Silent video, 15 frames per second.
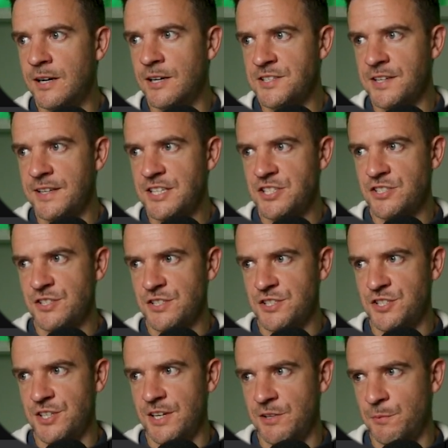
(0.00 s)
So let's just
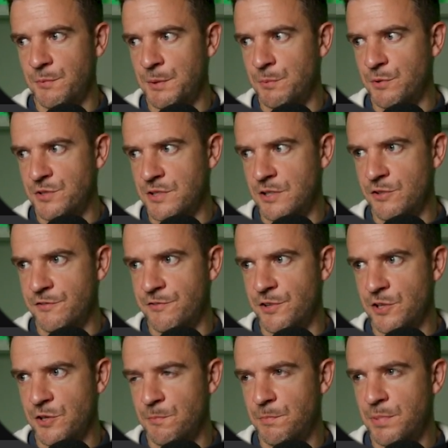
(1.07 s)
check that we want to look for the
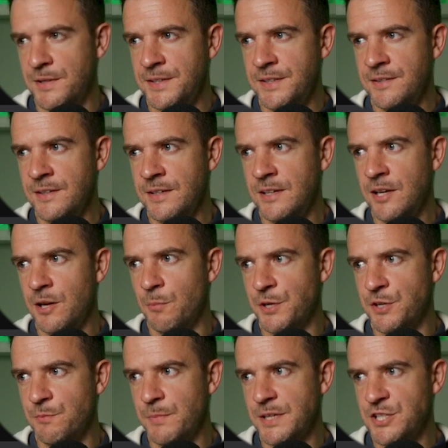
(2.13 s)
complete. We
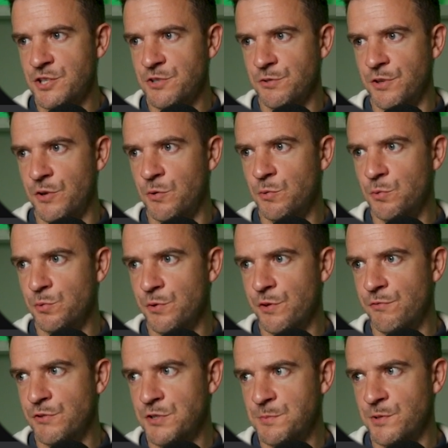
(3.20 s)
could make sure that all the
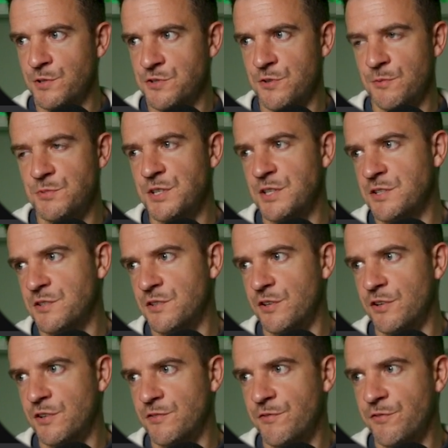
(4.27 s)
response objects
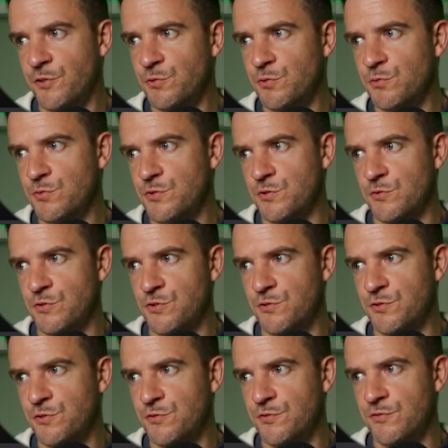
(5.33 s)
are false or
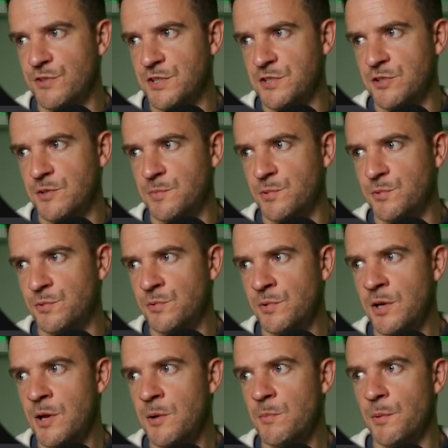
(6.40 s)
true, for example.
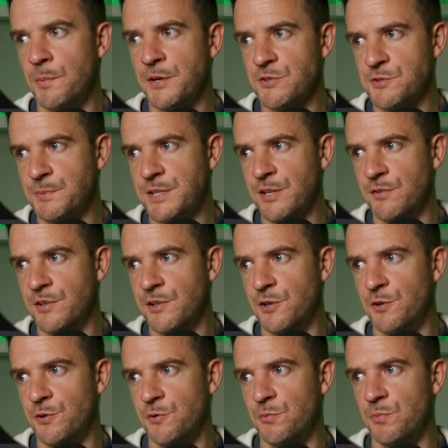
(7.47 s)
But because we don't
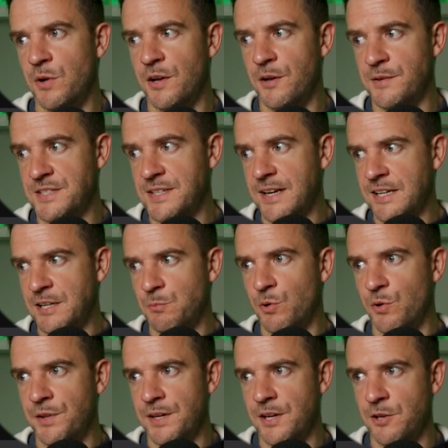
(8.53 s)
know exactly
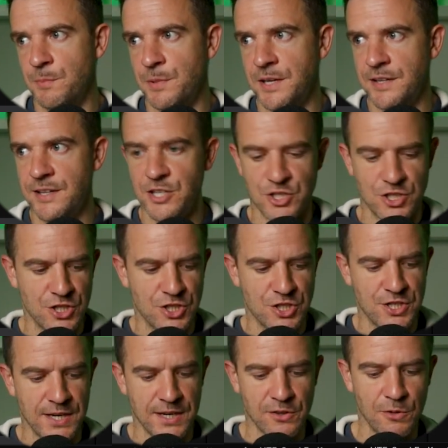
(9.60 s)
what they're going to be, let's just
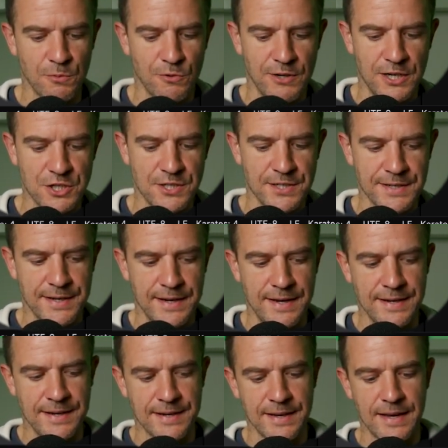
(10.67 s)
check that we're actually
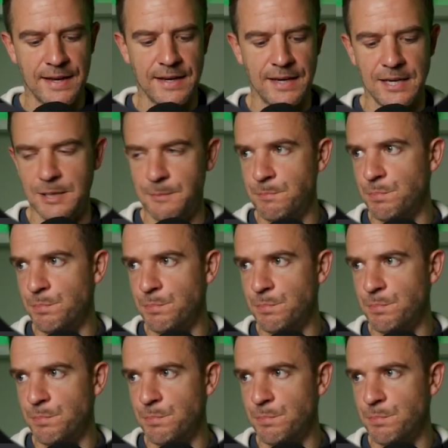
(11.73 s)
getting a